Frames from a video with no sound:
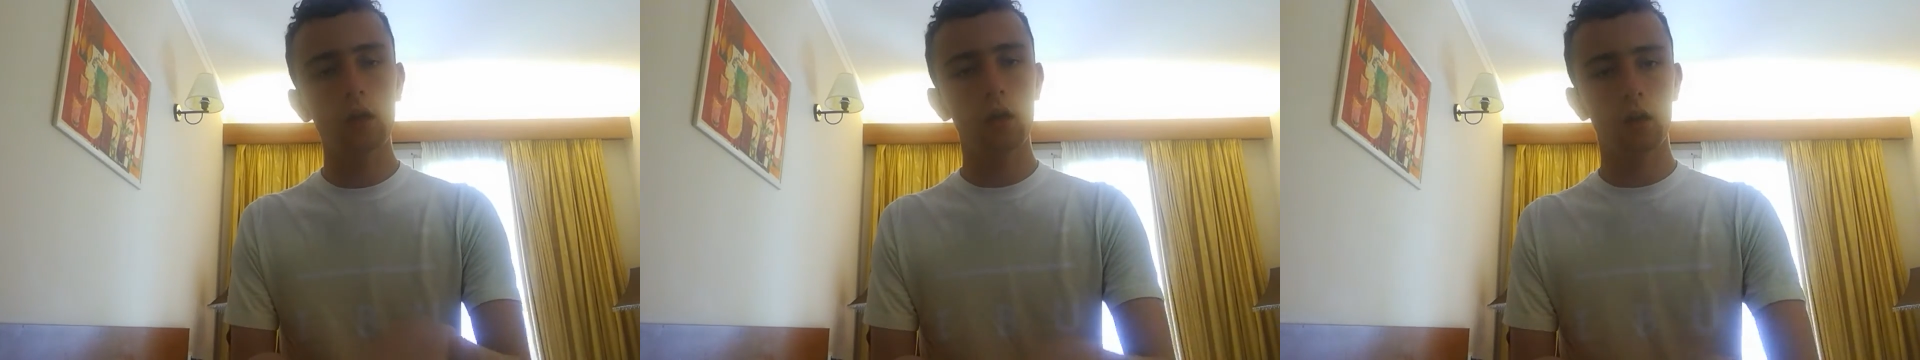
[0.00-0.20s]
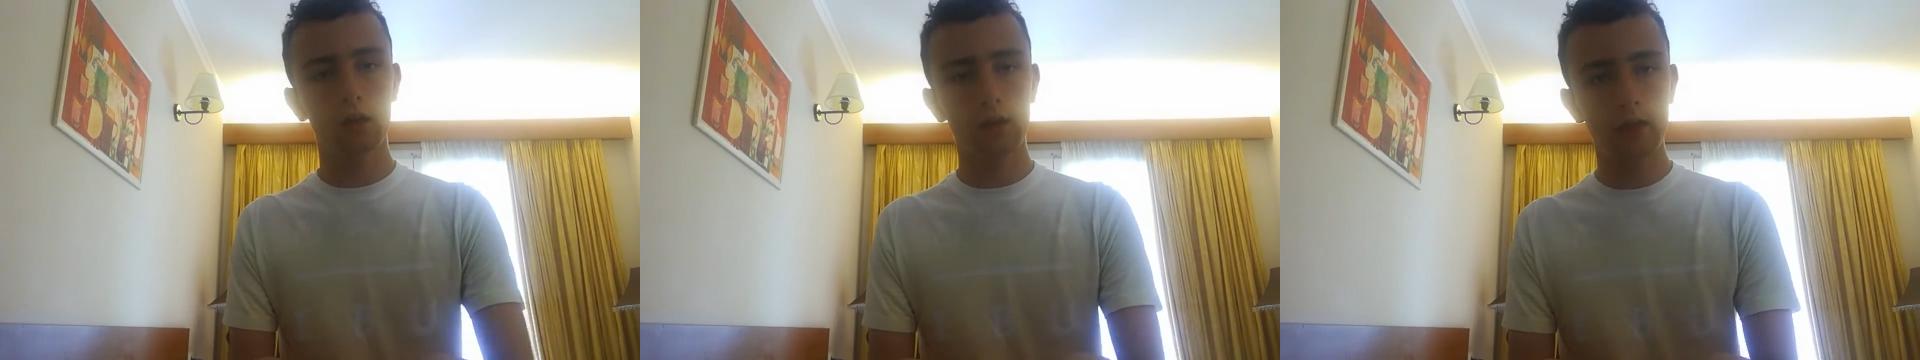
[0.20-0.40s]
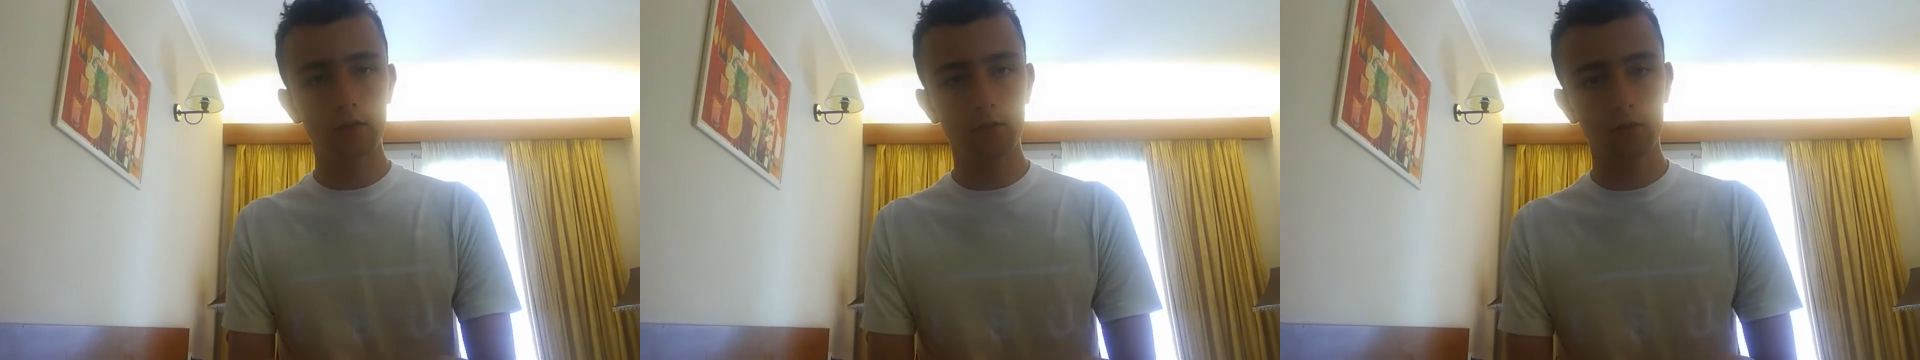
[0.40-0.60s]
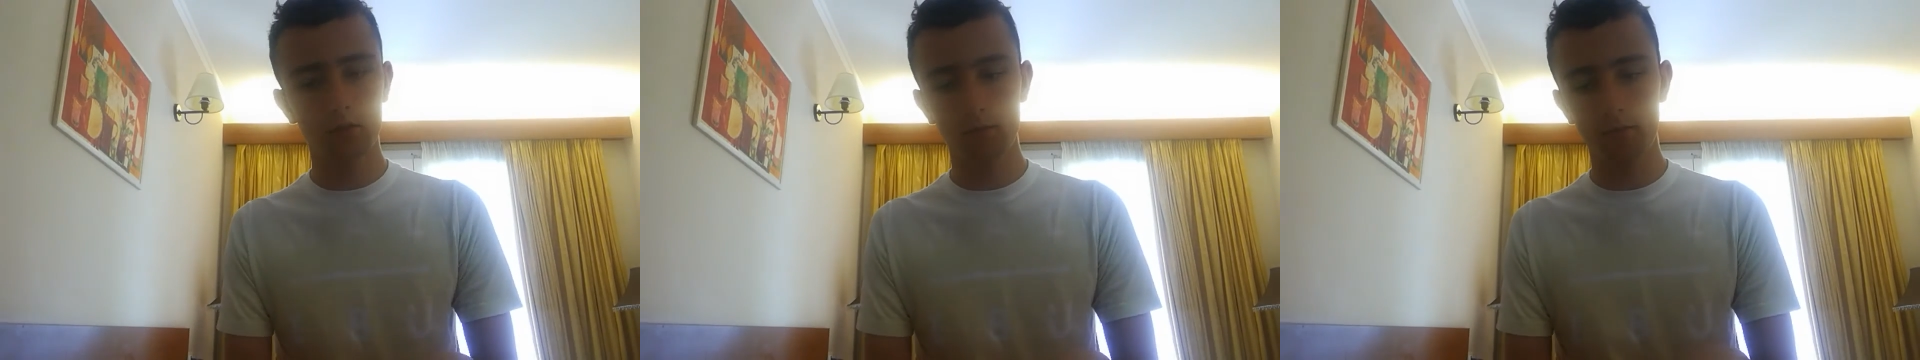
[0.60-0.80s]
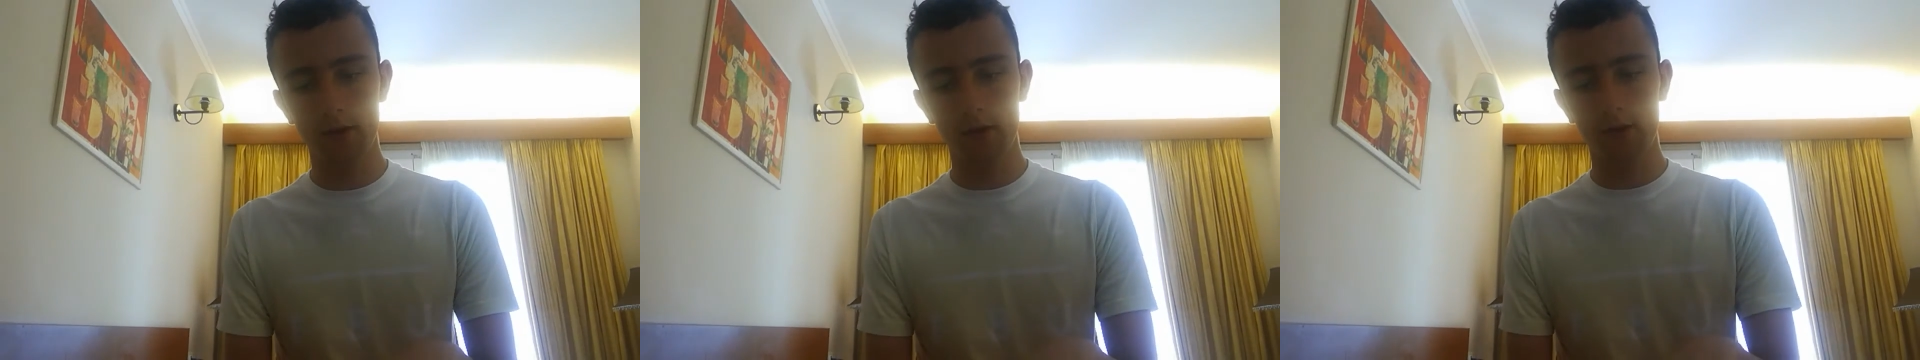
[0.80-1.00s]
a character
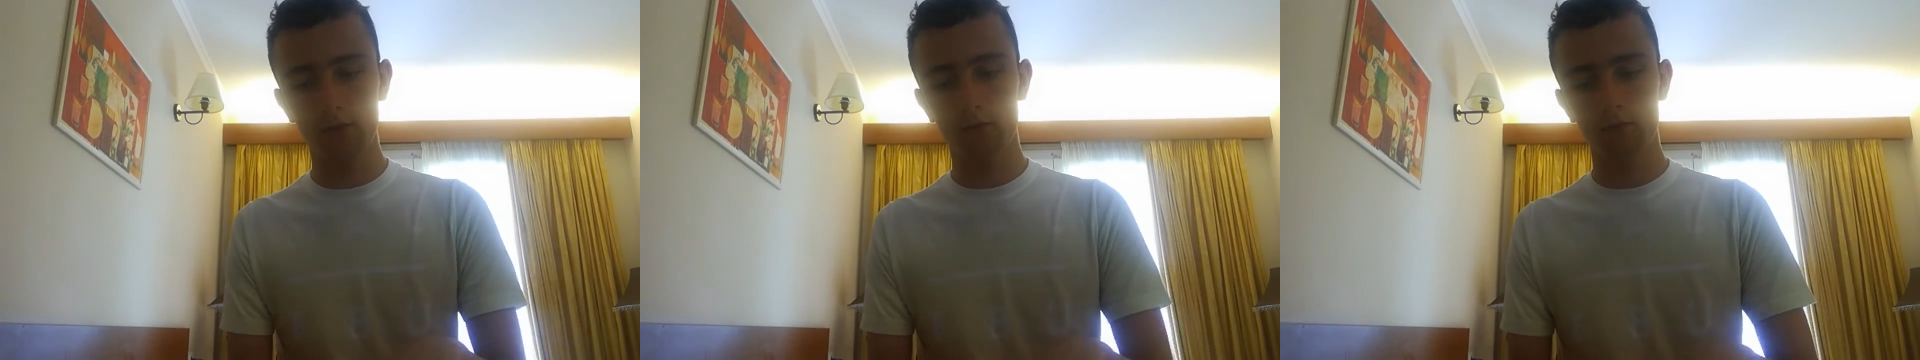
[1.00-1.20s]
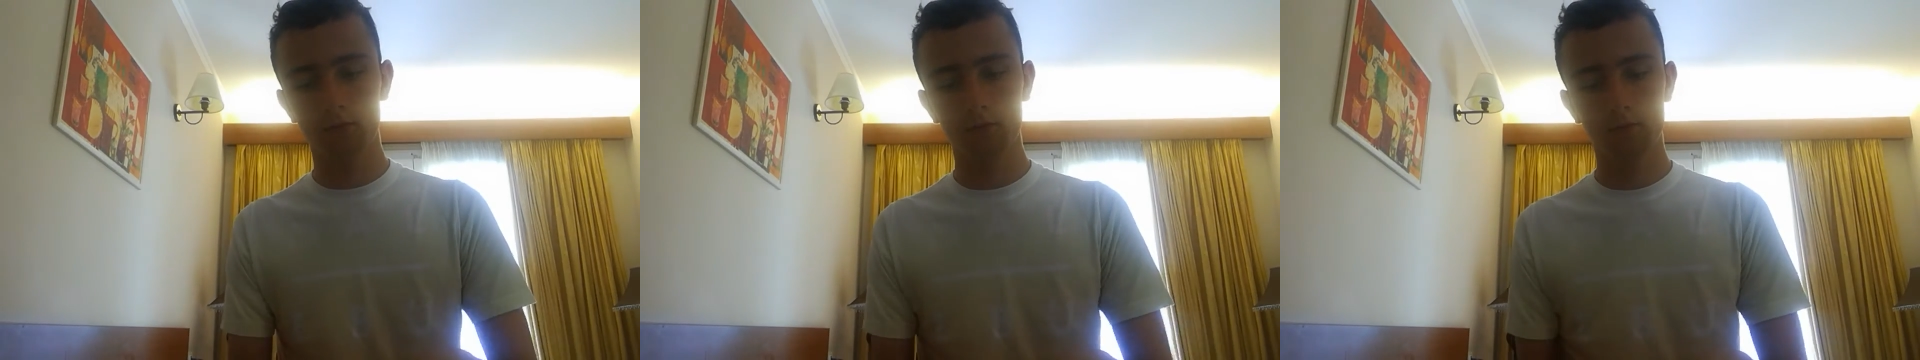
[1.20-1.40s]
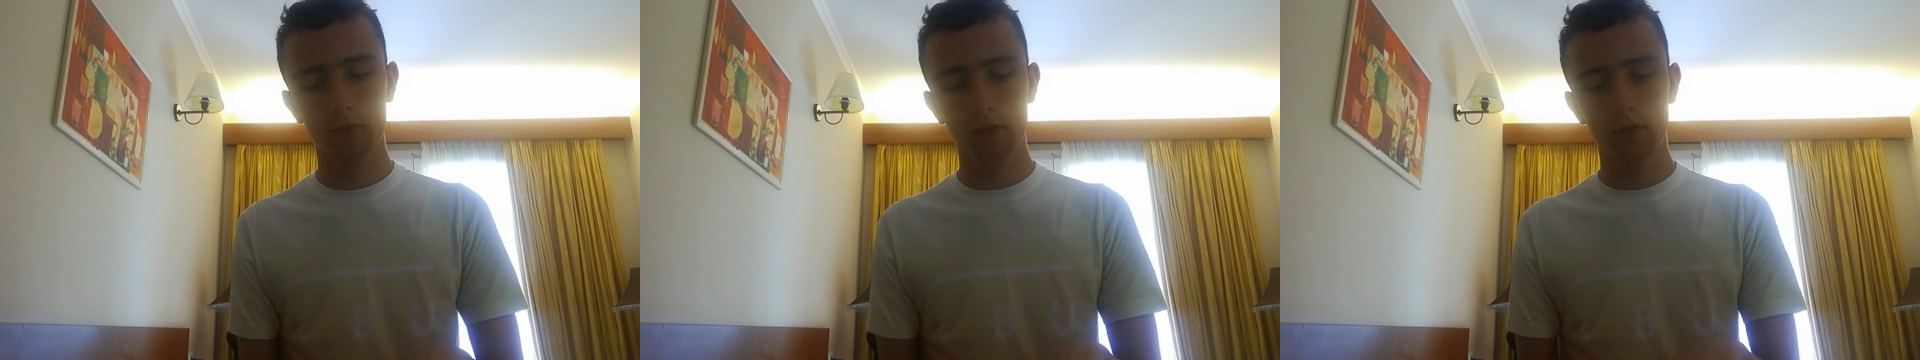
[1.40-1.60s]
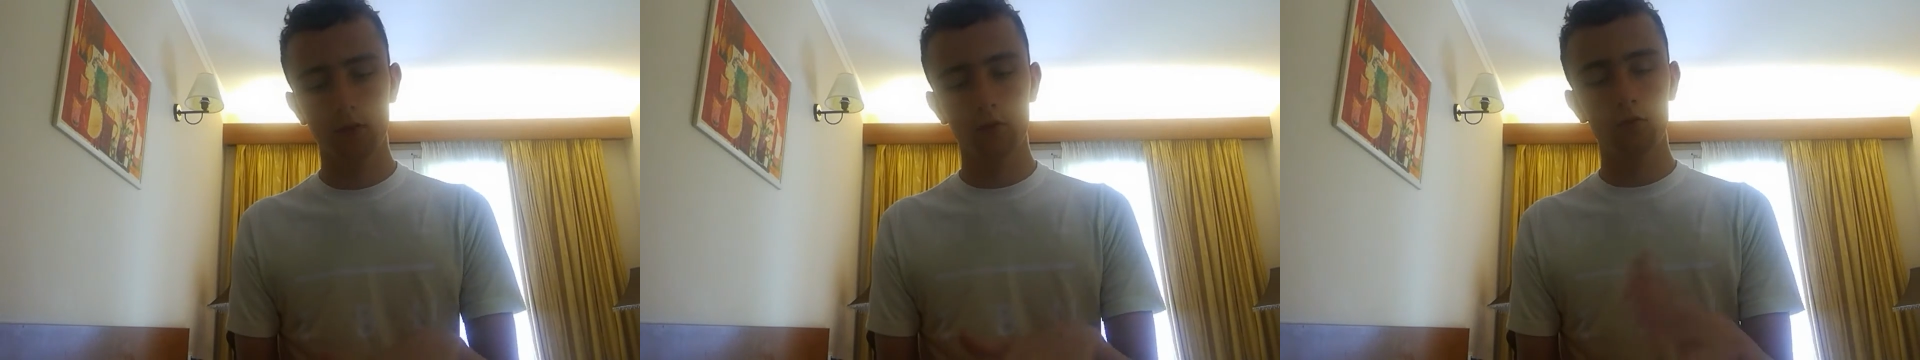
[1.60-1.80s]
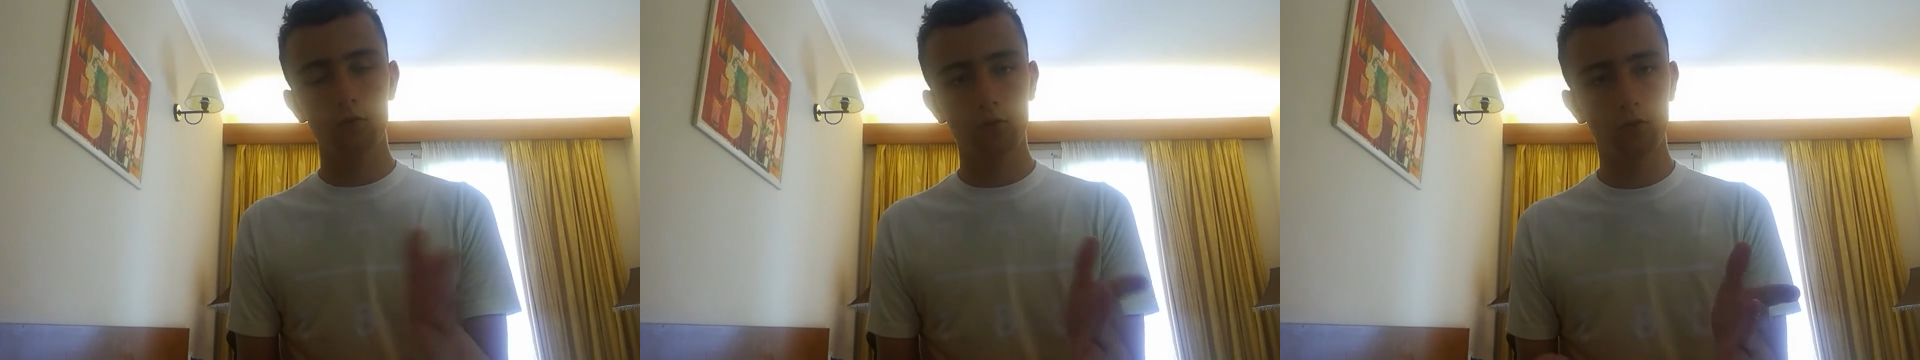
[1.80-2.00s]
bio.
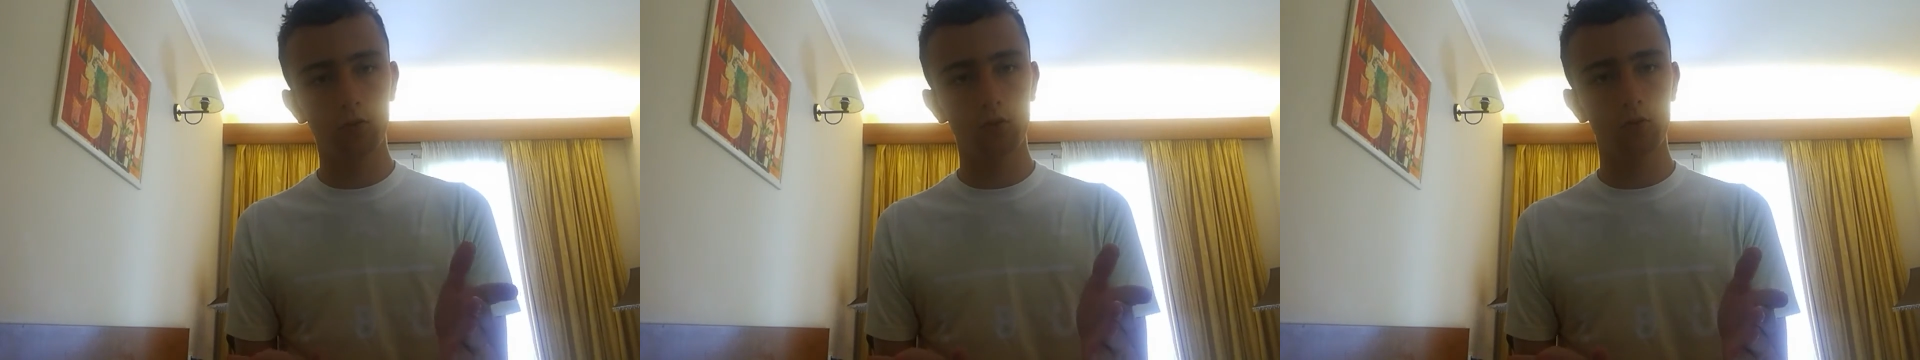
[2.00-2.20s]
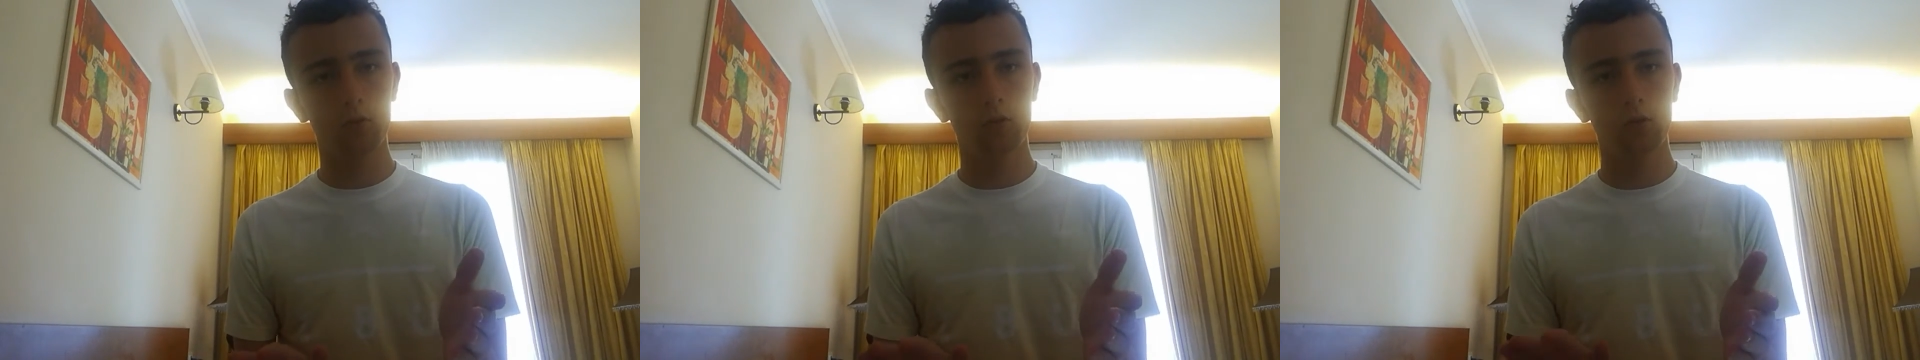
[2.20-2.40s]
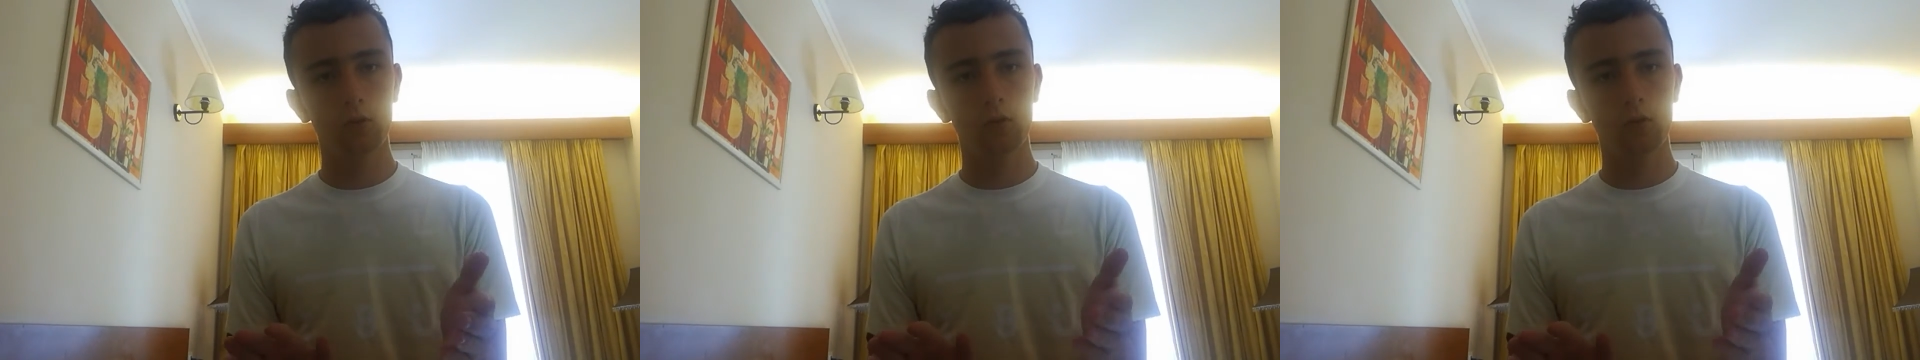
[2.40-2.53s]
So,